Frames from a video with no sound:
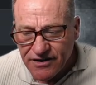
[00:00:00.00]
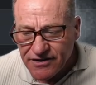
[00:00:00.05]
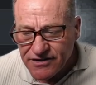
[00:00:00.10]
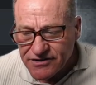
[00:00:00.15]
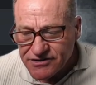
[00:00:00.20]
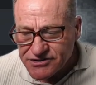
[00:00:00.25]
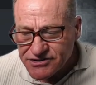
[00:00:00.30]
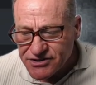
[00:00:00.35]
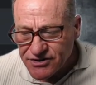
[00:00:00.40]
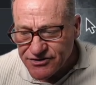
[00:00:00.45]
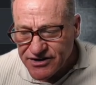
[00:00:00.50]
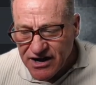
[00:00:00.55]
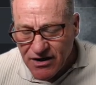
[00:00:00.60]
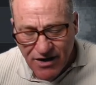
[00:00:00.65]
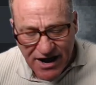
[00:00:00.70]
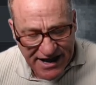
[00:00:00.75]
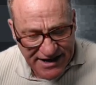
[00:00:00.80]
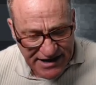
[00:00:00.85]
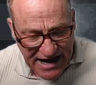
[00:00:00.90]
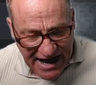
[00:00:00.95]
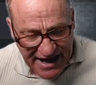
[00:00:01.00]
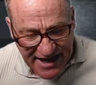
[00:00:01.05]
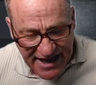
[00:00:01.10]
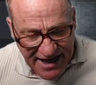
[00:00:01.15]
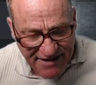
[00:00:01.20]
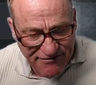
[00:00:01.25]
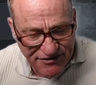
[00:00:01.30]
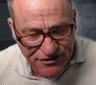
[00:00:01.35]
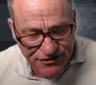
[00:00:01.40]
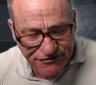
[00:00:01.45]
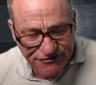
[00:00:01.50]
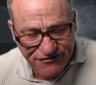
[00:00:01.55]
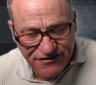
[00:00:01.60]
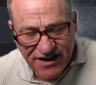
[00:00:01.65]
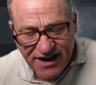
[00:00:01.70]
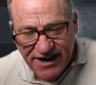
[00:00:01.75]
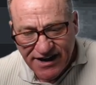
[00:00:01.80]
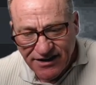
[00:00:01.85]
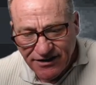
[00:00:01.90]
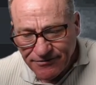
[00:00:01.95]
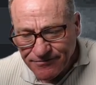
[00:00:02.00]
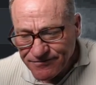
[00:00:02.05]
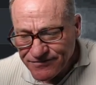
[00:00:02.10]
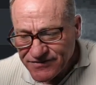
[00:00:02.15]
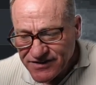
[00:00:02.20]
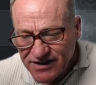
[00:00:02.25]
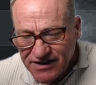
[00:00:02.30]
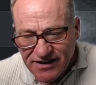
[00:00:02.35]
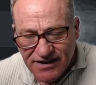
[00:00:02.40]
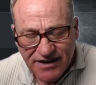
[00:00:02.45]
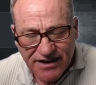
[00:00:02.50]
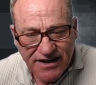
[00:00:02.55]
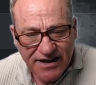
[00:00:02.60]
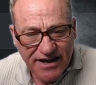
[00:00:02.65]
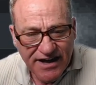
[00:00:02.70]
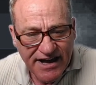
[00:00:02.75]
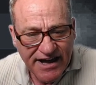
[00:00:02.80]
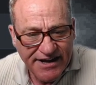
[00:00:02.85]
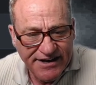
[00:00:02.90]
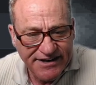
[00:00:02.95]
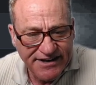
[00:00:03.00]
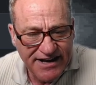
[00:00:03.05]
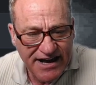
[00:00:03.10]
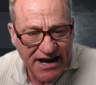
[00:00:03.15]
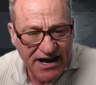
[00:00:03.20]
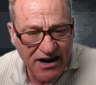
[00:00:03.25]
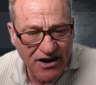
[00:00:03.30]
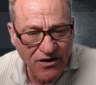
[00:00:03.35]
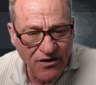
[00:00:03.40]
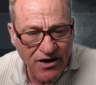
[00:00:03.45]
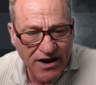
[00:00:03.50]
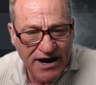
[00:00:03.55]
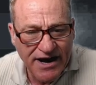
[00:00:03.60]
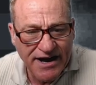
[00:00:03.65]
So now I have a new file, and now I